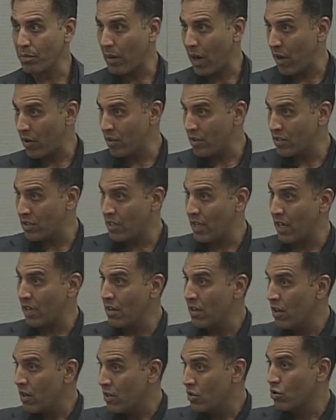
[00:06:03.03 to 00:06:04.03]
the heights of power
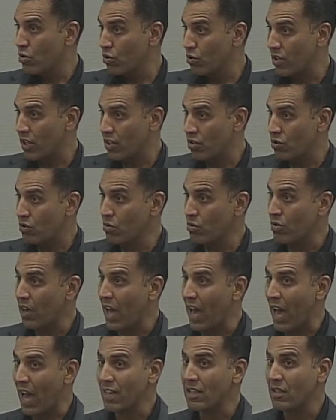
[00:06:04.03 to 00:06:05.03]
and say, do this,
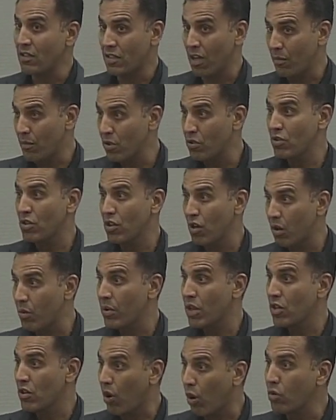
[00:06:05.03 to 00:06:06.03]
do that? In
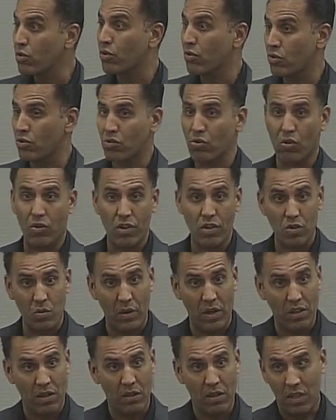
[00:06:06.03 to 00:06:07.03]
WTO, we know those
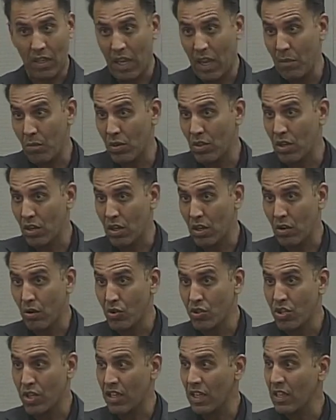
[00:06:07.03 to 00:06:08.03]
stories where they came with
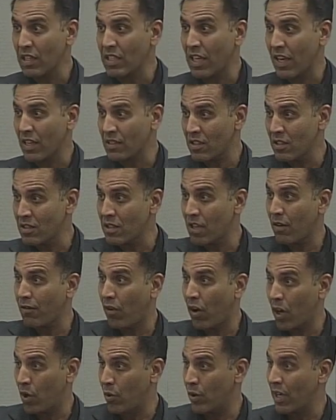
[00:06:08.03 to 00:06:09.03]
a negotiating text
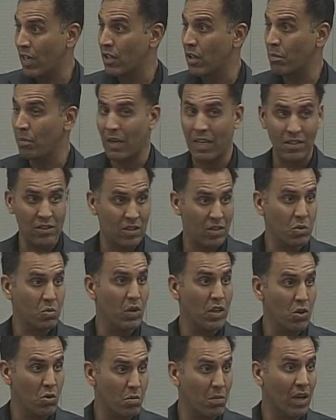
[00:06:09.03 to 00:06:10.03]
and said, following other
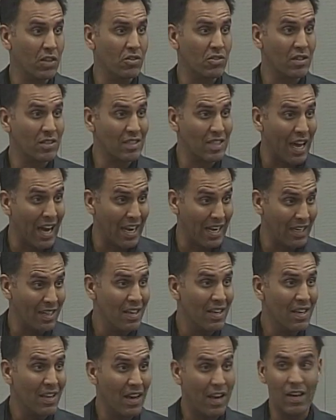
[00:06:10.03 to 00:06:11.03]
places where you must
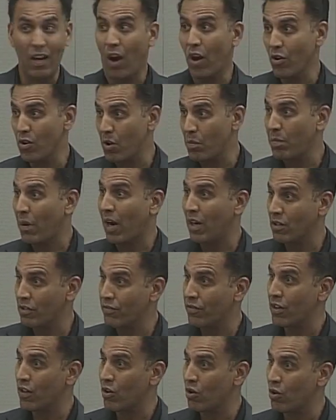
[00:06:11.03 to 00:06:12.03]
sign, and now you're
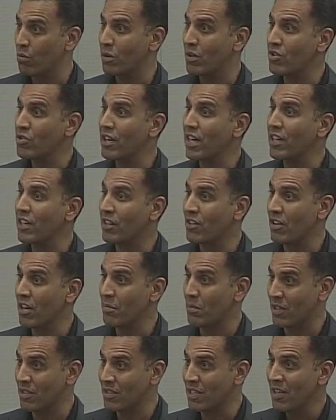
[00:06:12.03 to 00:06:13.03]
part of a global
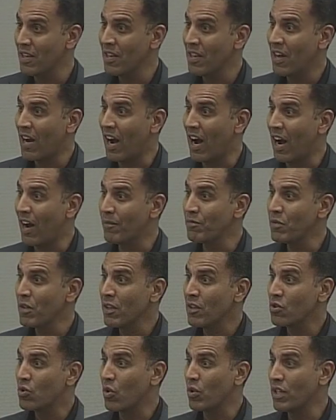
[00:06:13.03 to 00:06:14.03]
trade agreement.
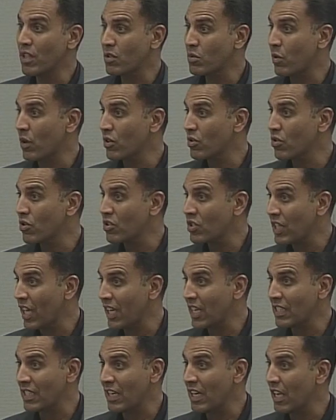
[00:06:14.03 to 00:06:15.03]
So it is one of
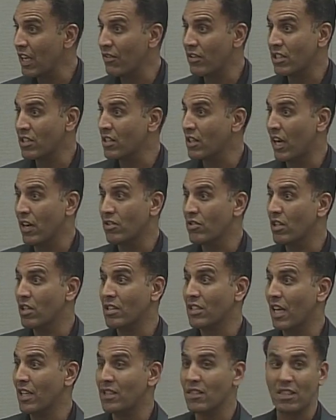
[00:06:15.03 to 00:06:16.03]
those take it and leave it
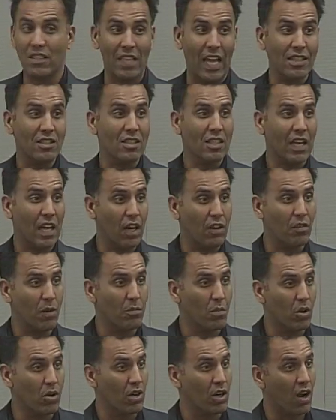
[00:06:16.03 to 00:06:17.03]
scenarios. That's a
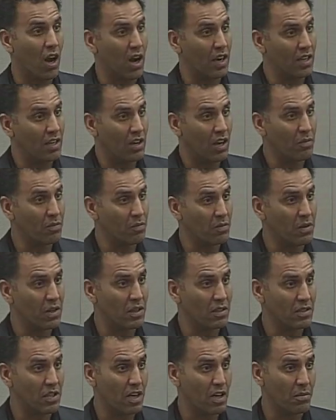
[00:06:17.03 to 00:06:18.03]
kind of a monologue and
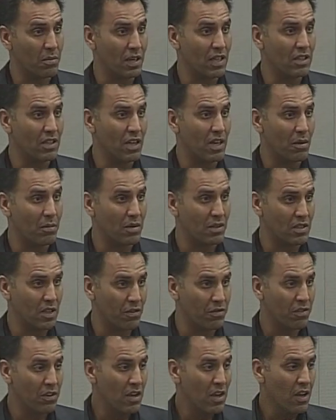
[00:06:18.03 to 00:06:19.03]
not terribly
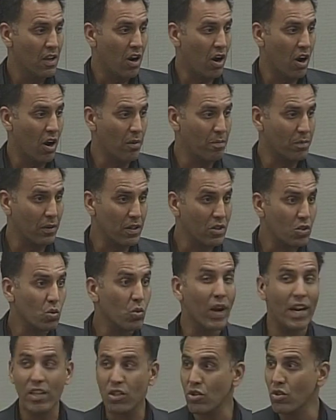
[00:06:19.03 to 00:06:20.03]
deliberative or
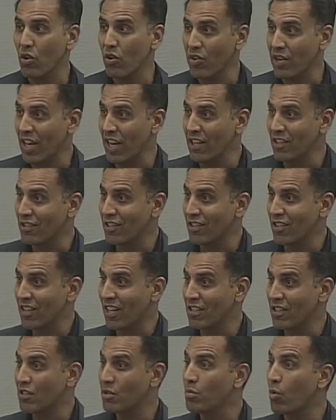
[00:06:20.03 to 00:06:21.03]
persuasion
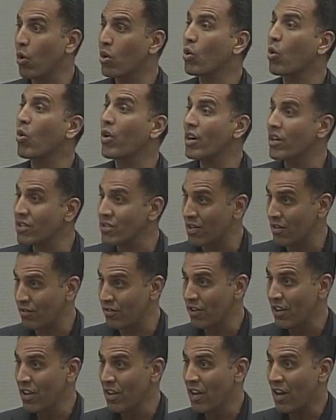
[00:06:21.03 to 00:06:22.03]
oriented, and that is more
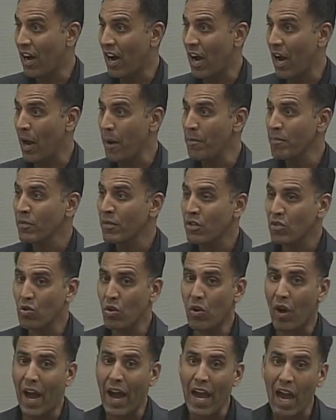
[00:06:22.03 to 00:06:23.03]
coercive.
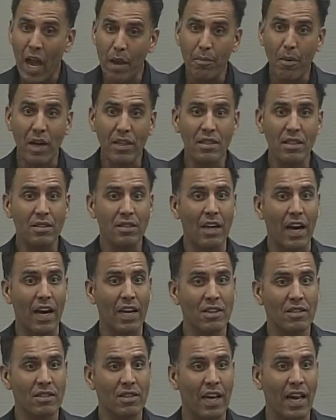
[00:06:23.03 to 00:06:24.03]
So I
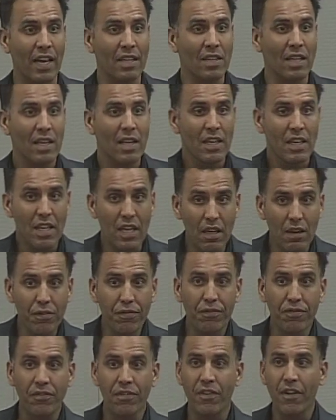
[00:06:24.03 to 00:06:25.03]
hypothesize that
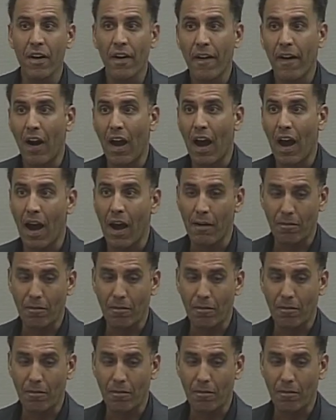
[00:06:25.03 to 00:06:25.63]
if